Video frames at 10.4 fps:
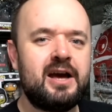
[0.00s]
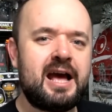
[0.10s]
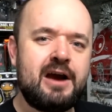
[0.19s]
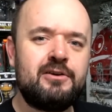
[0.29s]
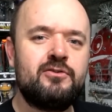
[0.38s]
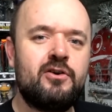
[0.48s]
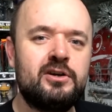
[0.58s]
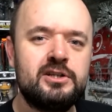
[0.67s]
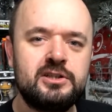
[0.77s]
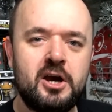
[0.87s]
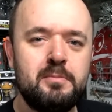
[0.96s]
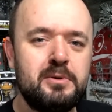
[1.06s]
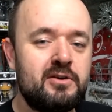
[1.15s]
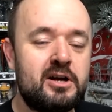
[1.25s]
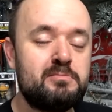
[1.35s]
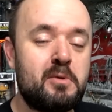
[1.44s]
out of your Oculus Go, but there
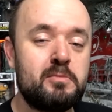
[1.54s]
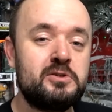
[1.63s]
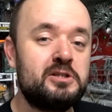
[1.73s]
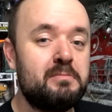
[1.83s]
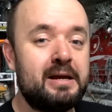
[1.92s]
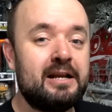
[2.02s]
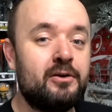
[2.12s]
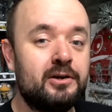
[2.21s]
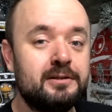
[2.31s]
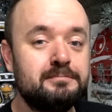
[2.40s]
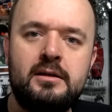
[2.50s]
are some options to make it longer.